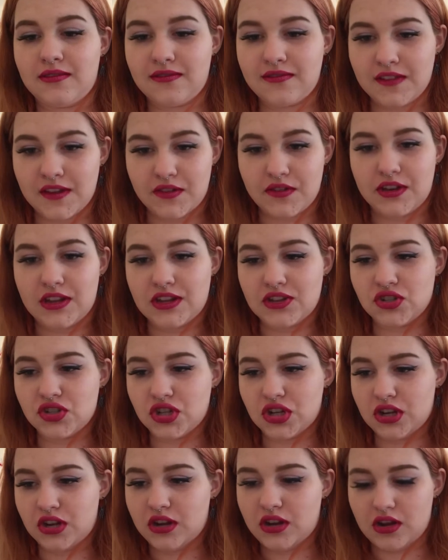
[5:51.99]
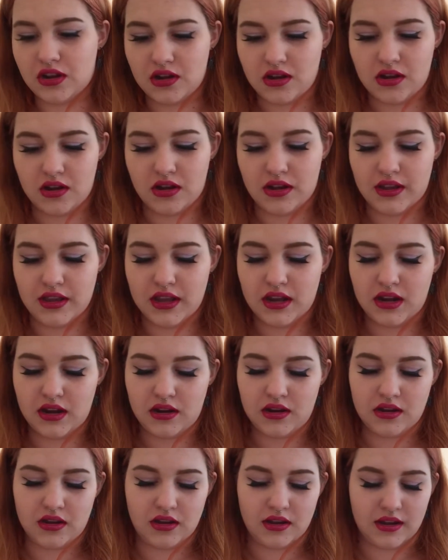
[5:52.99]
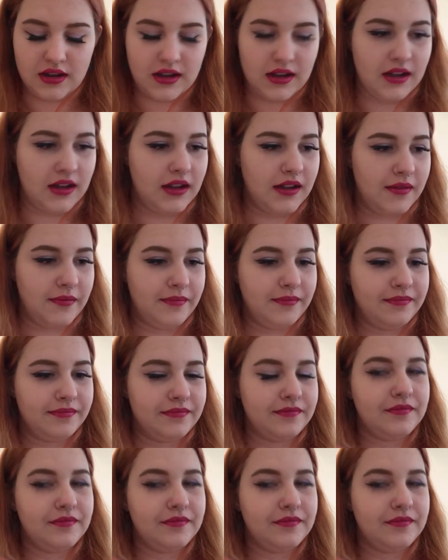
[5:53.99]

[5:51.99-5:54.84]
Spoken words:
foundation on,